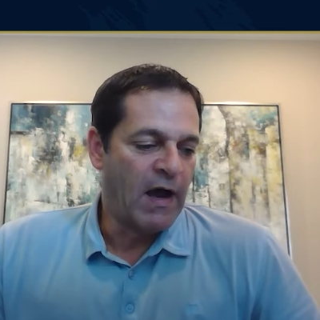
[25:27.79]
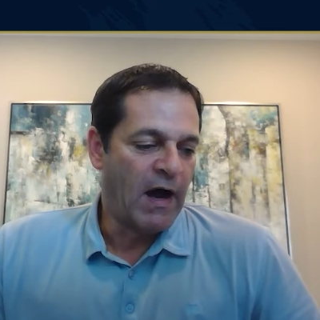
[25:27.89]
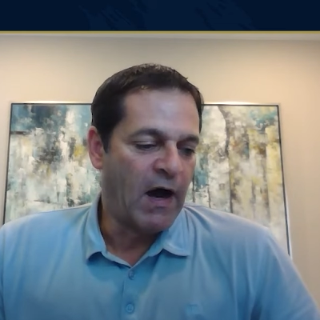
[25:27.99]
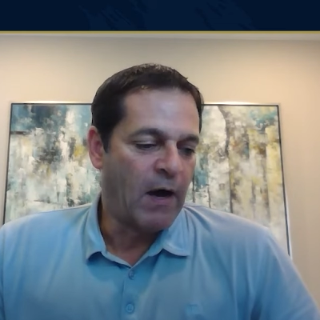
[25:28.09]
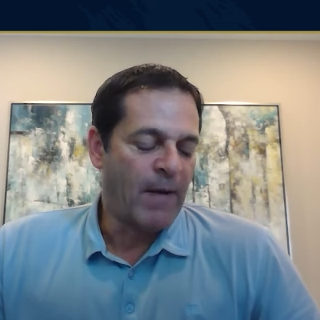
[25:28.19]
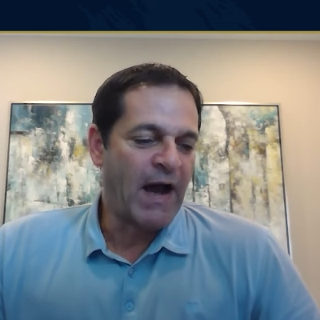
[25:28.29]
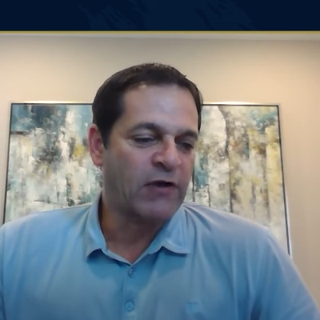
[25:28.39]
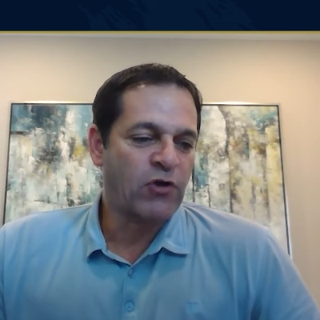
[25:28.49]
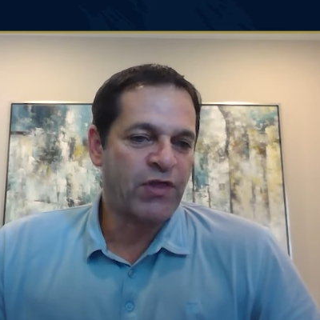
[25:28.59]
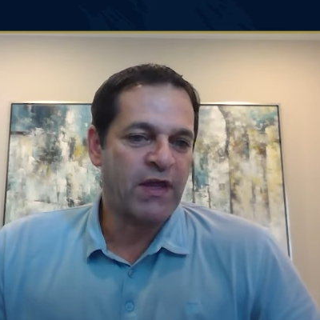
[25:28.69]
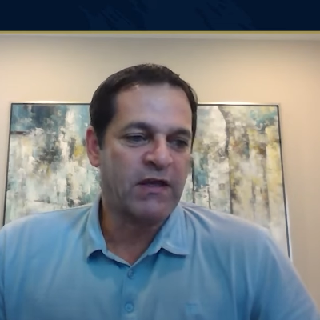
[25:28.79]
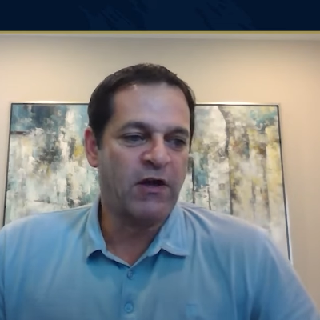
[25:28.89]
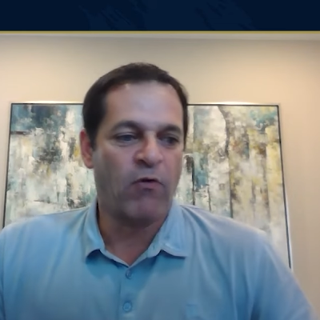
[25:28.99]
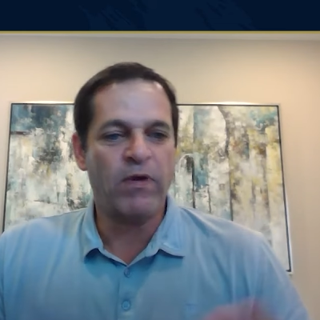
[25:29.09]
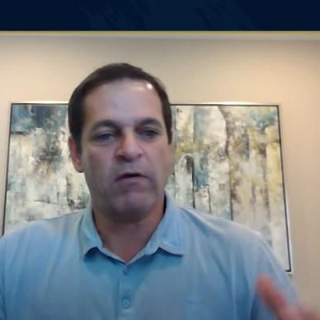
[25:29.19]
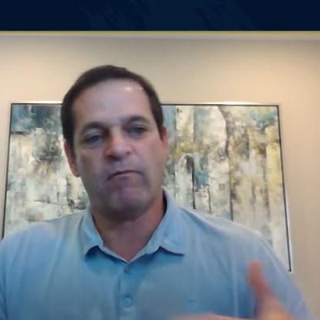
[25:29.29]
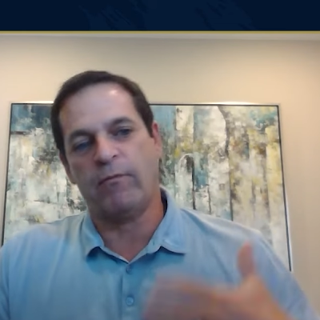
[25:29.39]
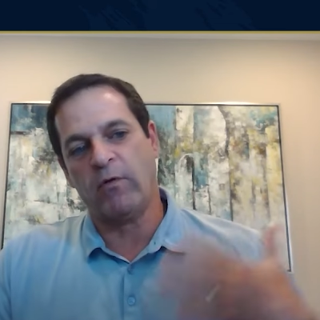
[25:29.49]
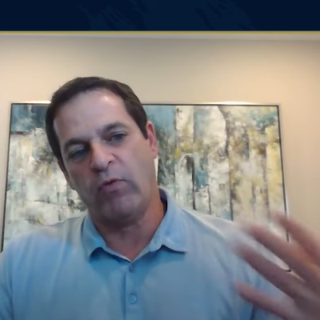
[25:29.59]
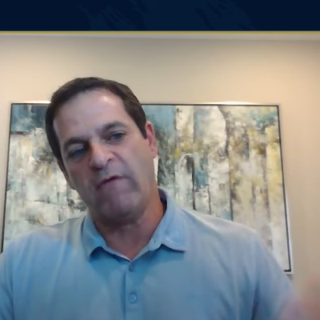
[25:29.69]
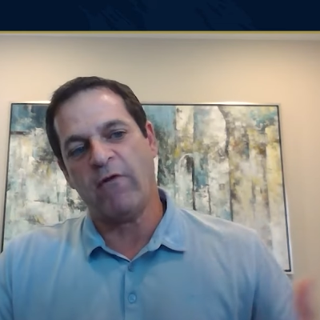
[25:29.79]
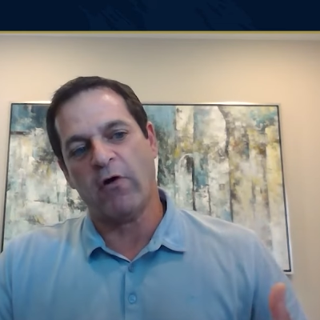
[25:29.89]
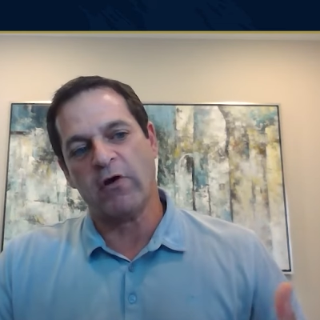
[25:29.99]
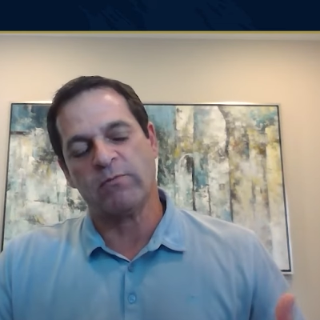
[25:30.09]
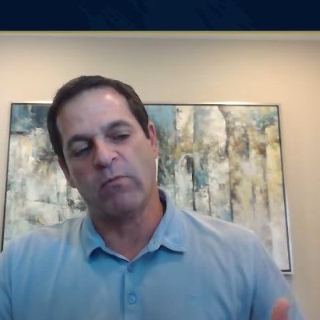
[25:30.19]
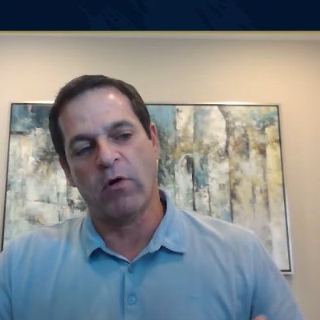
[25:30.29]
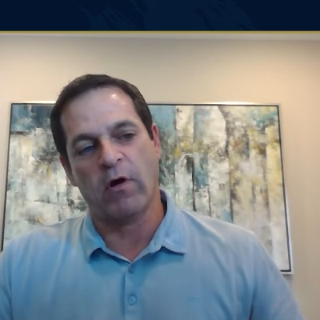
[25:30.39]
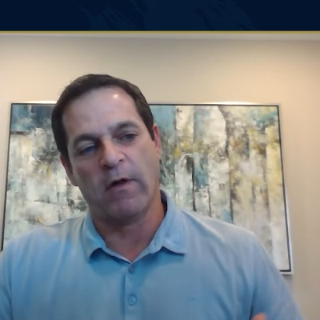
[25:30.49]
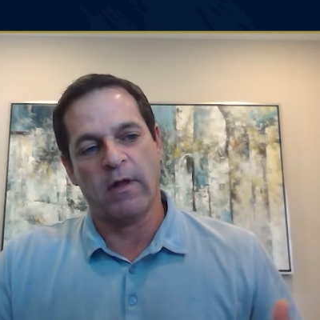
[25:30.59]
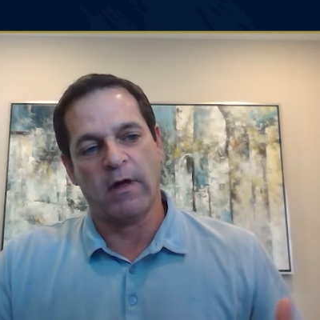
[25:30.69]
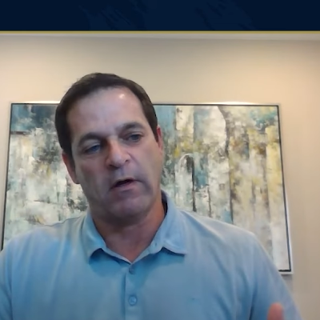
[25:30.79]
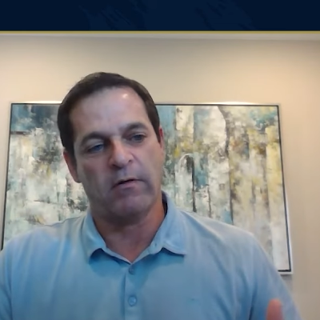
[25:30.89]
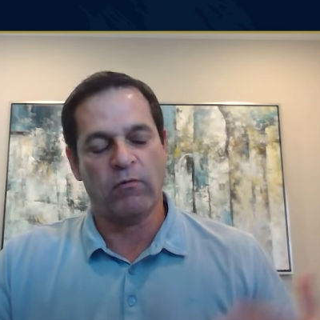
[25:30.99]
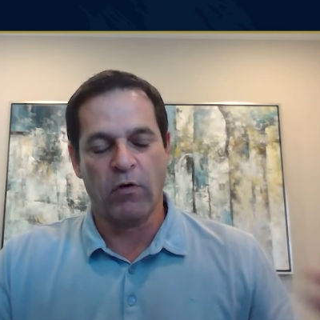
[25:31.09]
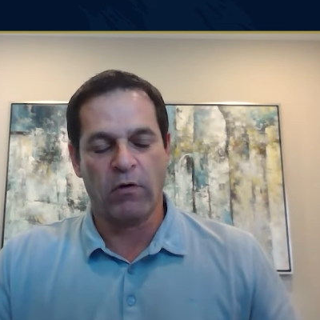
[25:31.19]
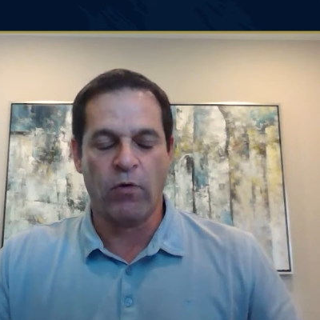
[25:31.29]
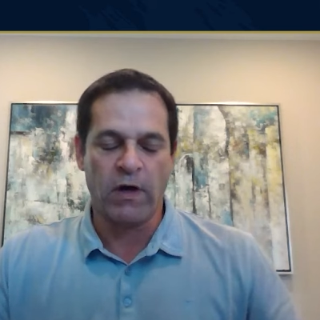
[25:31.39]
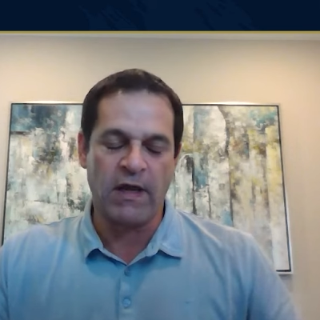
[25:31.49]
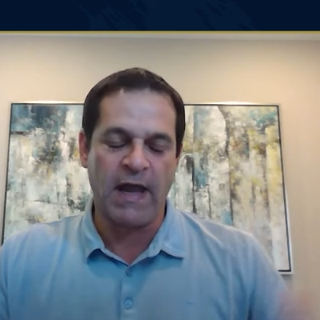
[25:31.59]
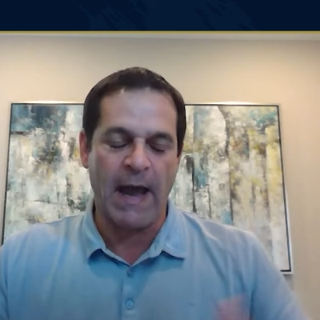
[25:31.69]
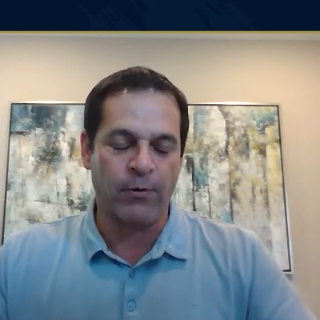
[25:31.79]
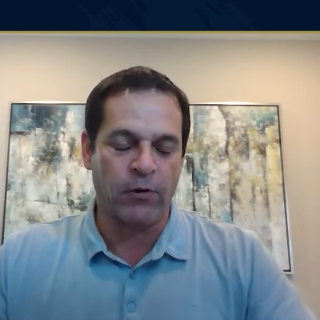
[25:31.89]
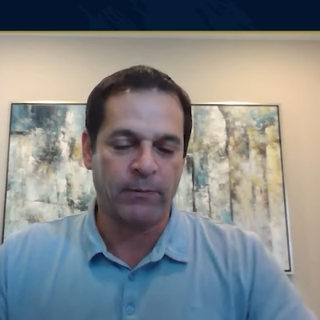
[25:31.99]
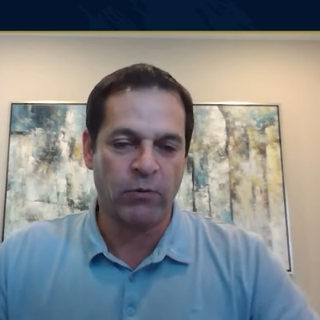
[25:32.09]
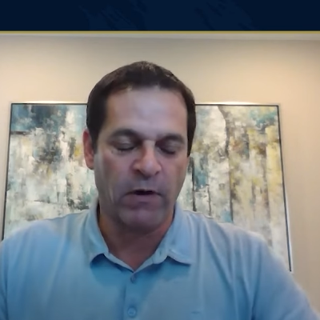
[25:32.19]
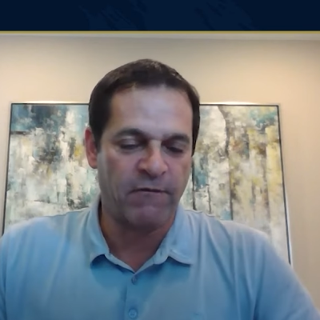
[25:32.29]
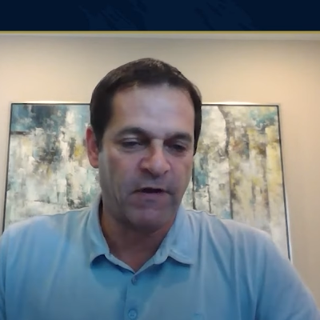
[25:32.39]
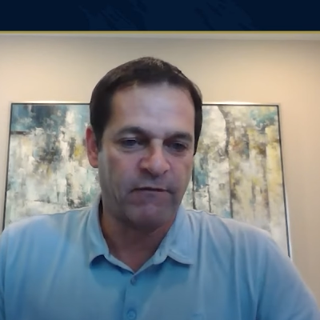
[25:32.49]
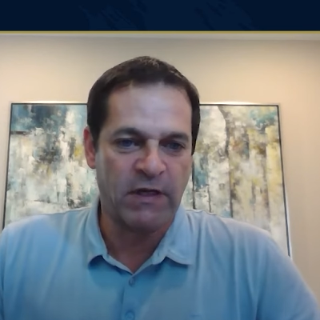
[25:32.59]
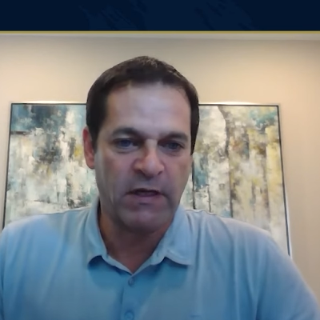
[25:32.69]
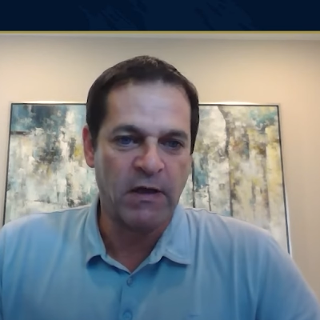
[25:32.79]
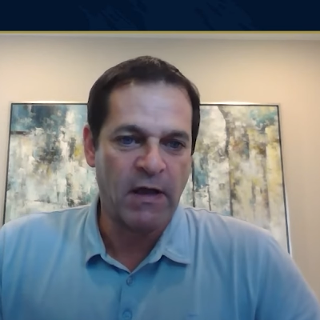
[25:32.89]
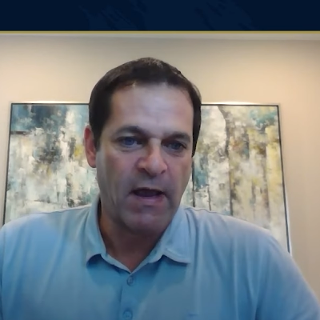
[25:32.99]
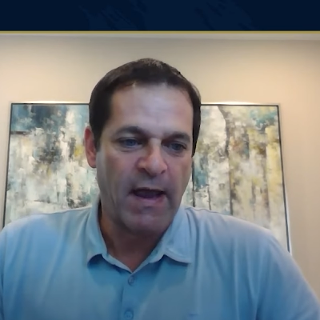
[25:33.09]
I also think we focus more on the working capital up to 150,